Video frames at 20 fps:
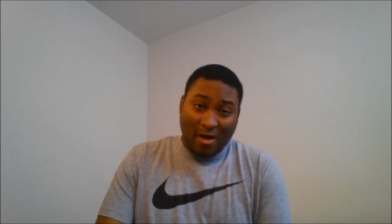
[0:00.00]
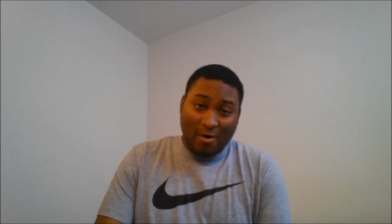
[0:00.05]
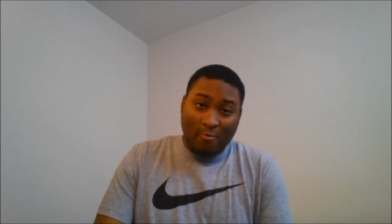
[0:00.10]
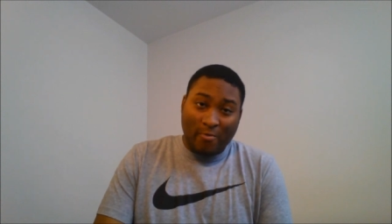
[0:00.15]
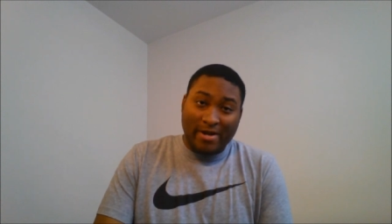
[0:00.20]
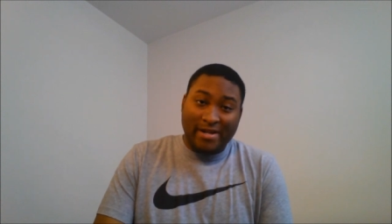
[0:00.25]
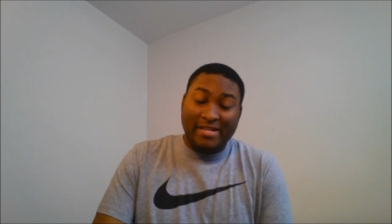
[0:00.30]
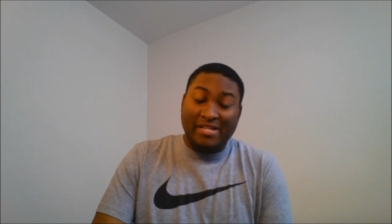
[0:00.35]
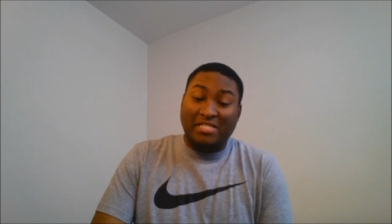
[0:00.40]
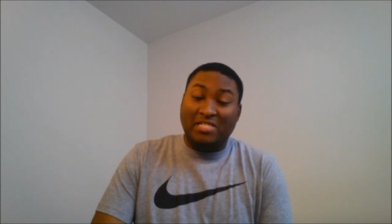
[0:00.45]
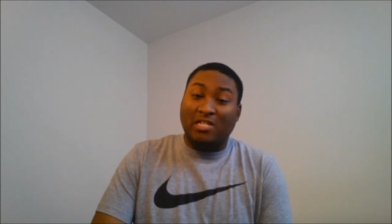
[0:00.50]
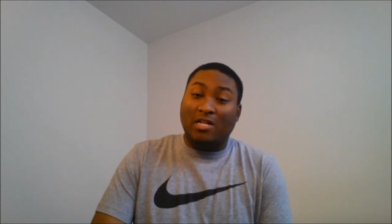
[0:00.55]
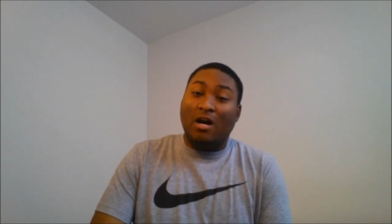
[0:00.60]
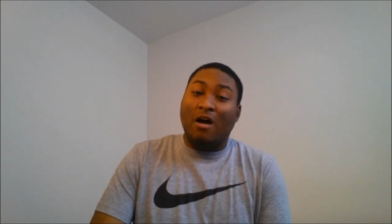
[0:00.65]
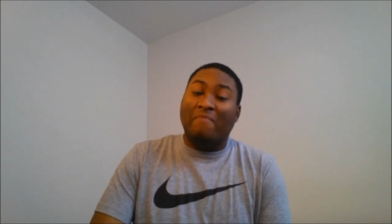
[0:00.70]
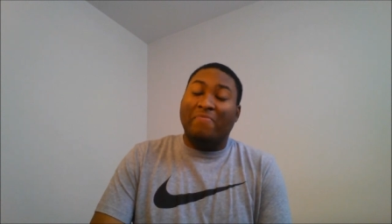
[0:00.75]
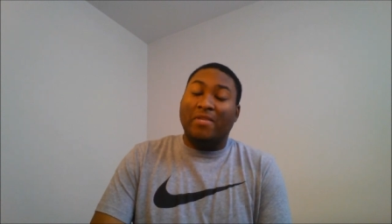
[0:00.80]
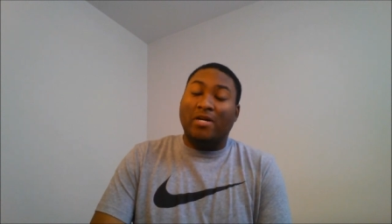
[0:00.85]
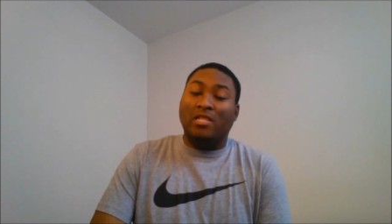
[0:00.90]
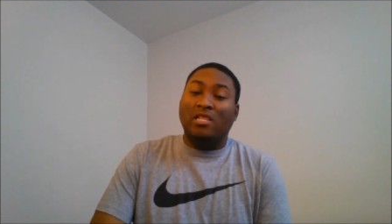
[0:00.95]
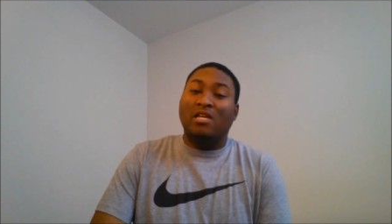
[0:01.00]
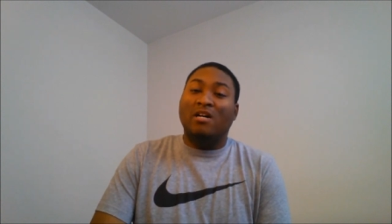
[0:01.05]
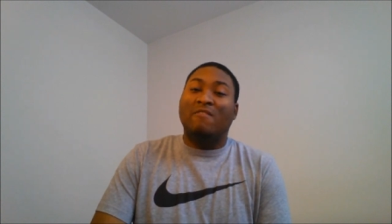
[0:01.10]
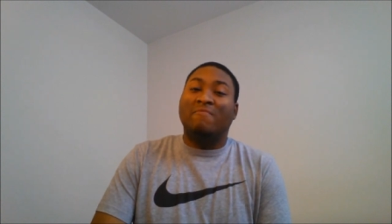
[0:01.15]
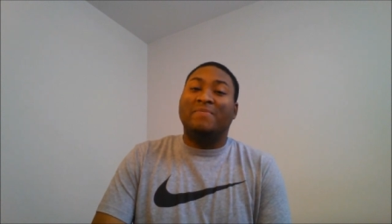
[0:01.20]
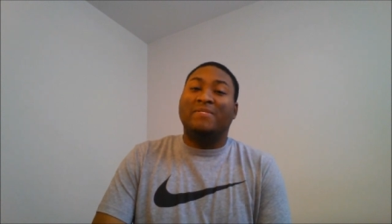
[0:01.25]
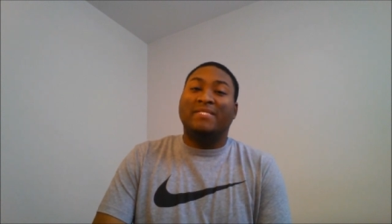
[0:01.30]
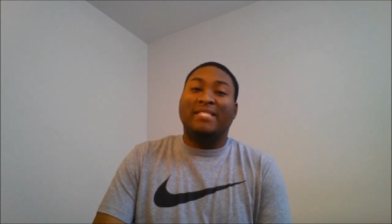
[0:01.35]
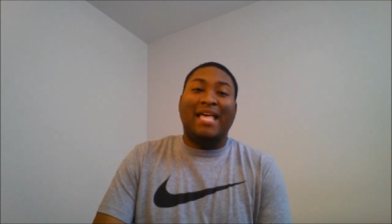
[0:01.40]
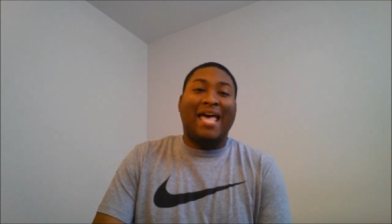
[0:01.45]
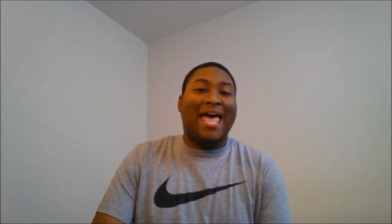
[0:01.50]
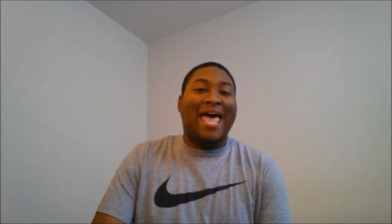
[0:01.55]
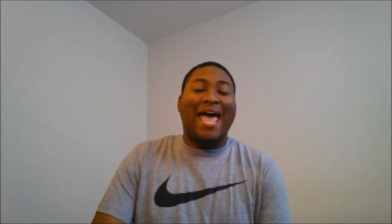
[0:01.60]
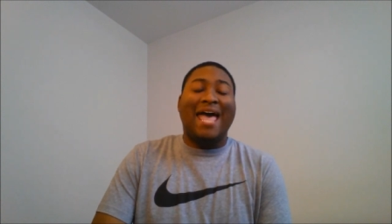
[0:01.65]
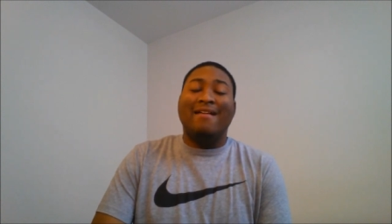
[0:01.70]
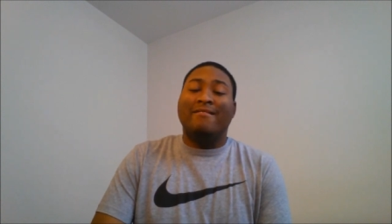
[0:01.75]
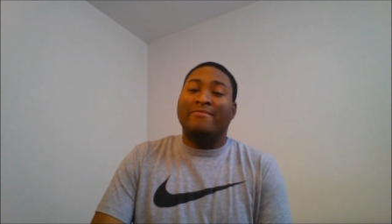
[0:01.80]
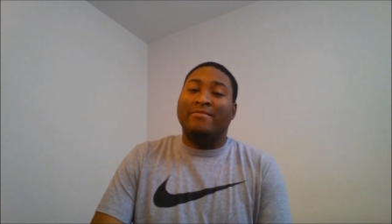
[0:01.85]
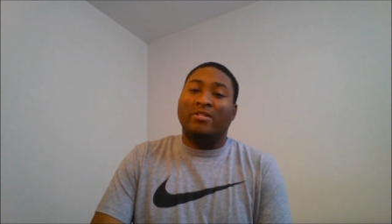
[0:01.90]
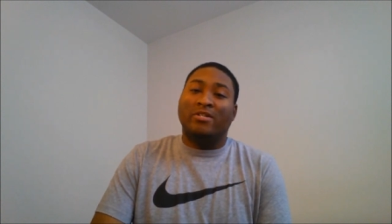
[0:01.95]
when he took off the gloves and the
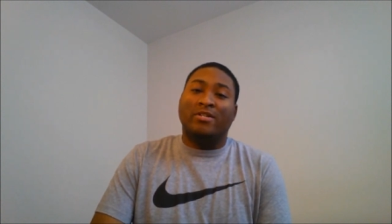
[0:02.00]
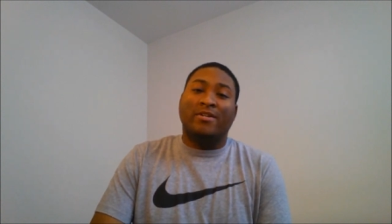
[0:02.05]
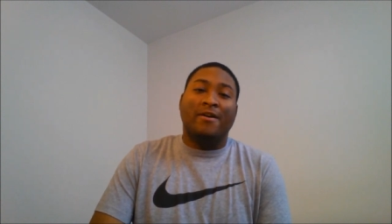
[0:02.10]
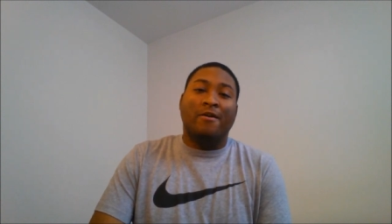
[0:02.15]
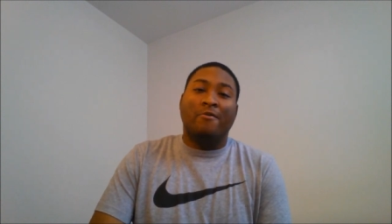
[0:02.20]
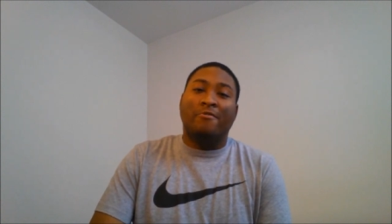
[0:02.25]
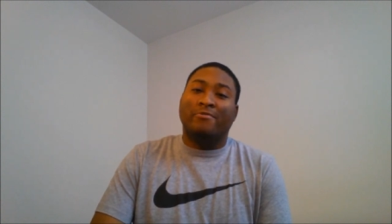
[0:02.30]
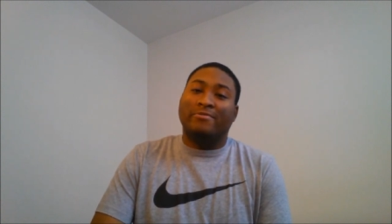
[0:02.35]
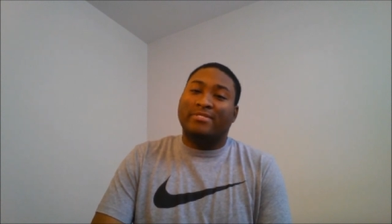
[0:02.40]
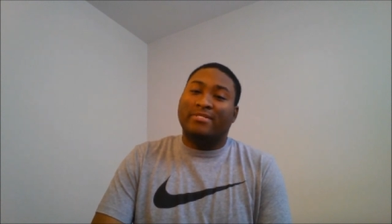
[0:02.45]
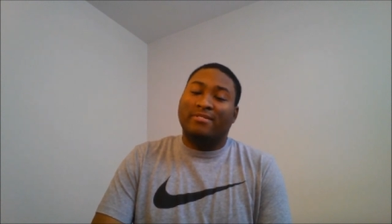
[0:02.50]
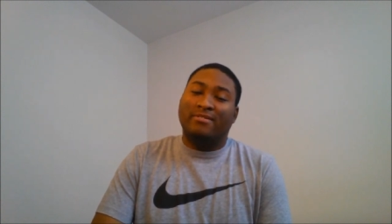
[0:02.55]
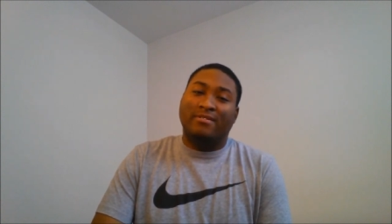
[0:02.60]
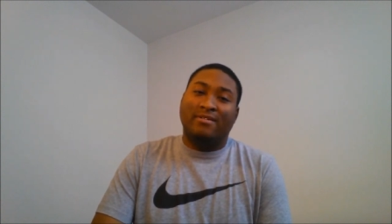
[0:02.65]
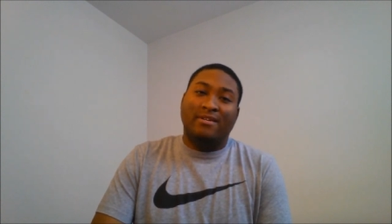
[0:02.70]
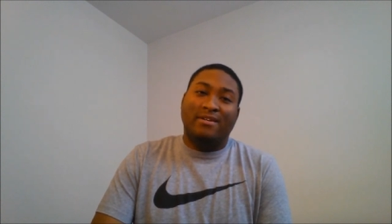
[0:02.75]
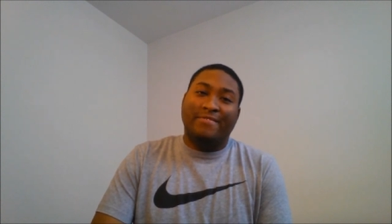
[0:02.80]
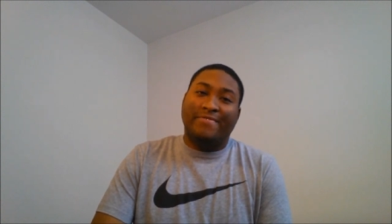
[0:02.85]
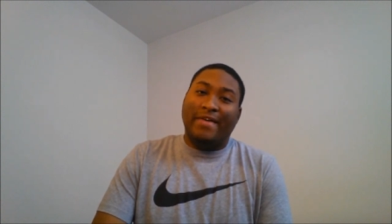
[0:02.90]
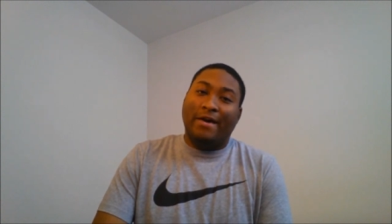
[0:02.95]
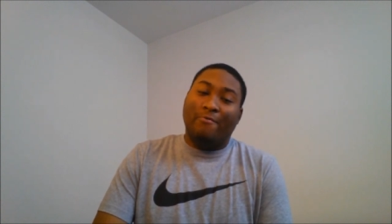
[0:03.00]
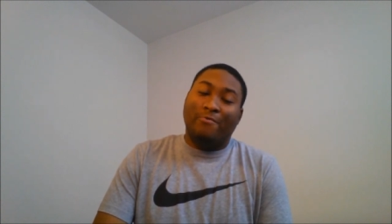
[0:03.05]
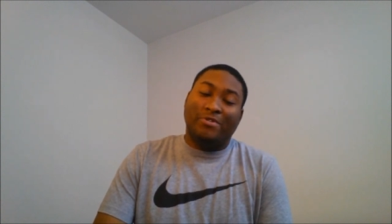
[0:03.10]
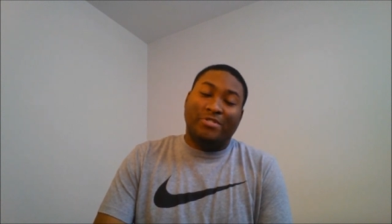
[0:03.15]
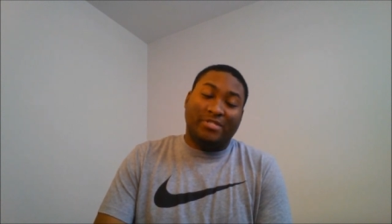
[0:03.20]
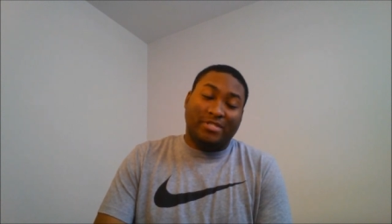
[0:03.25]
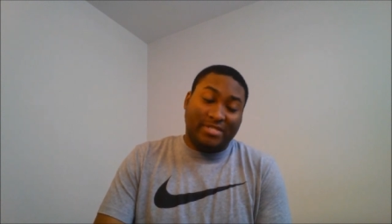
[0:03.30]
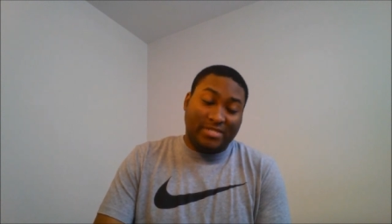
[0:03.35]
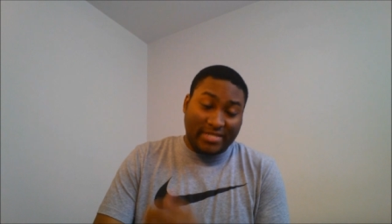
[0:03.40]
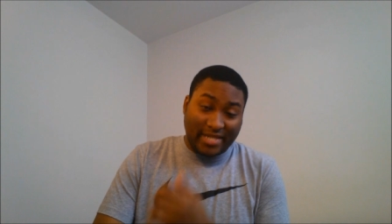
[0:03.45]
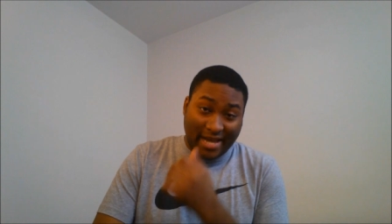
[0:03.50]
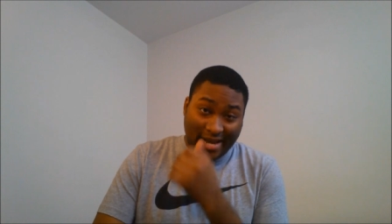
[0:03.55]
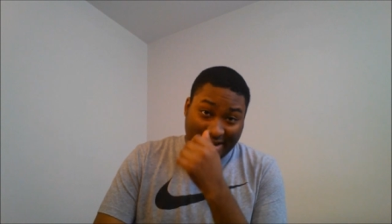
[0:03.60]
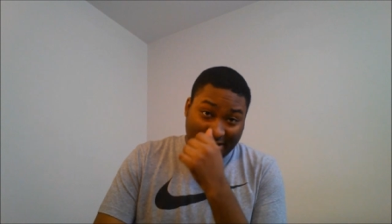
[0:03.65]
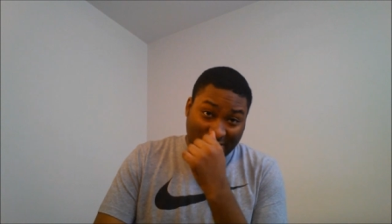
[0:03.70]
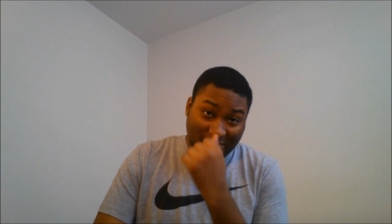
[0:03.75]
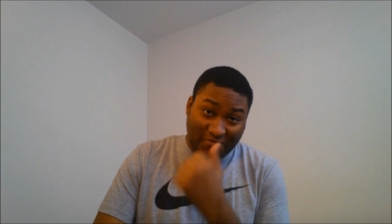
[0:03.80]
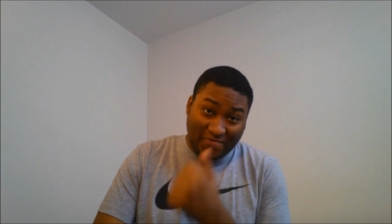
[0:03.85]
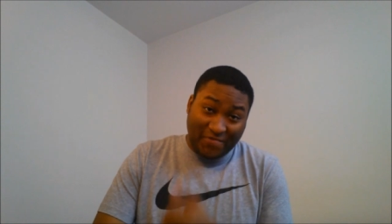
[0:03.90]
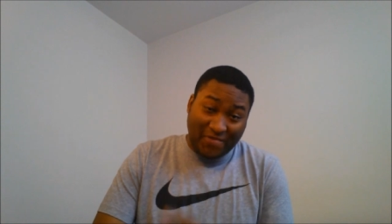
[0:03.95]
hat and the coat. That was just
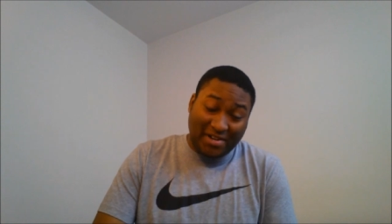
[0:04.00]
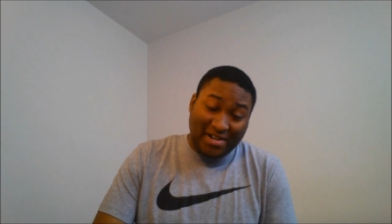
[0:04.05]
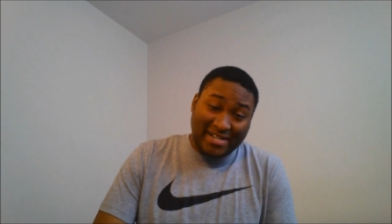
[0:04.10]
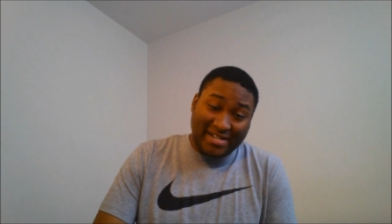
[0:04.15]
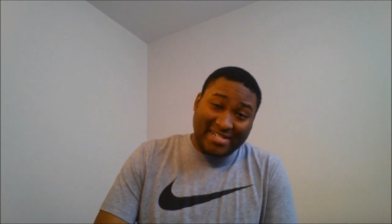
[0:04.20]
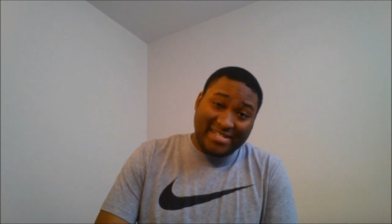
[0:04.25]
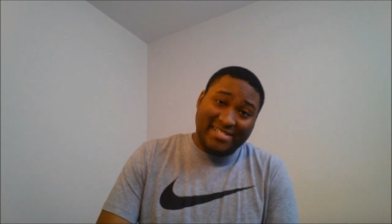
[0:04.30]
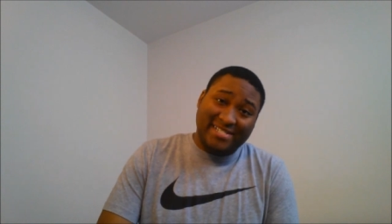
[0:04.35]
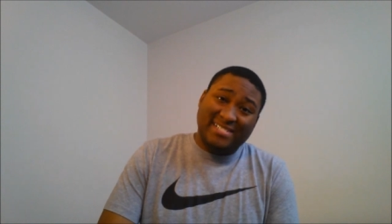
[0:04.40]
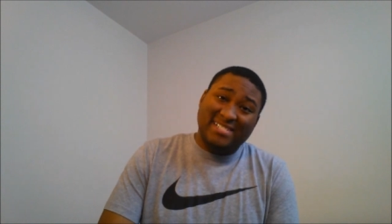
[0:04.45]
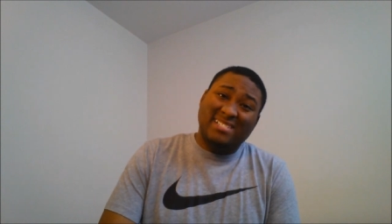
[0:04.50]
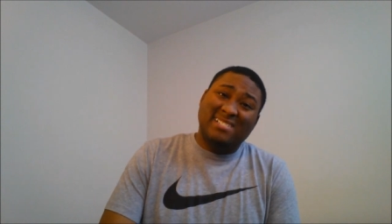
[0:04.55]
sad as fuck.